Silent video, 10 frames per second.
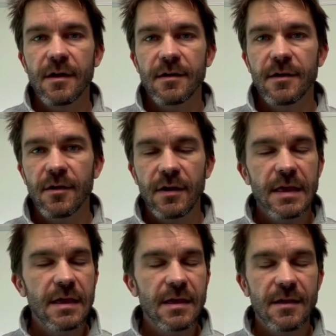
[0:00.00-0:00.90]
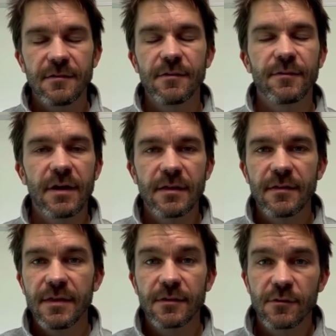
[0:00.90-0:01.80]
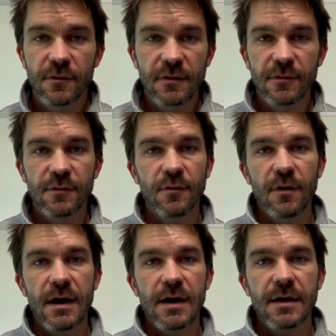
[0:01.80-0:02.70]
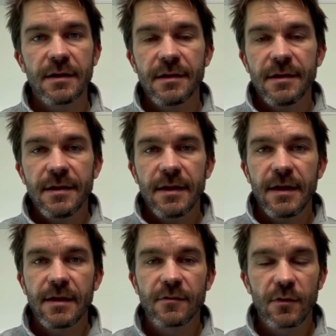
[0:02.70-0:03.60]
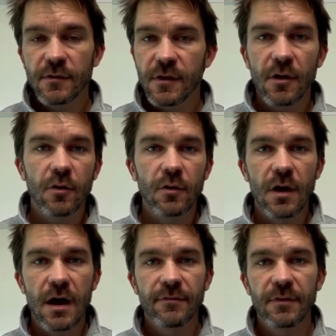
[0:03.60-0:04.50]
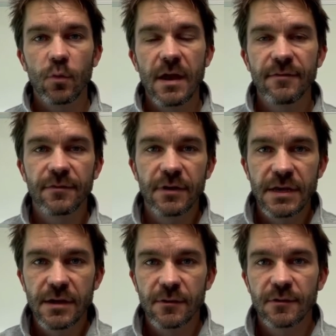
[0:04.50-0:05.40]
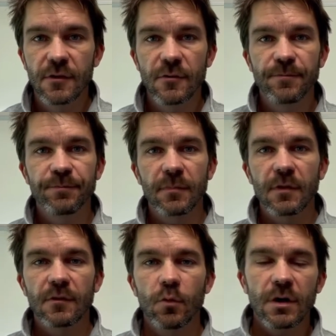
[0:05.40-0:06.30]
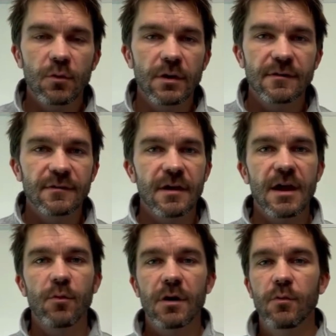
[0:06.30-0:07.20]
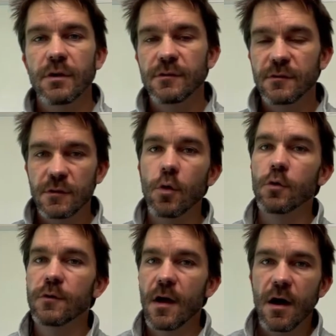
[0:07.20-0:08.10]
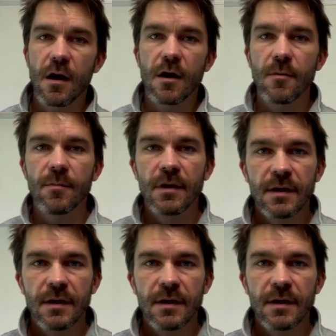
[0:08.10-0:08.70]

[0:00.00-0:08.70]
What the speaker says: you know, he's afraid that the interest rates are too high, and so he's going to hold off and wait for a year. So what can we say, what can we show Tom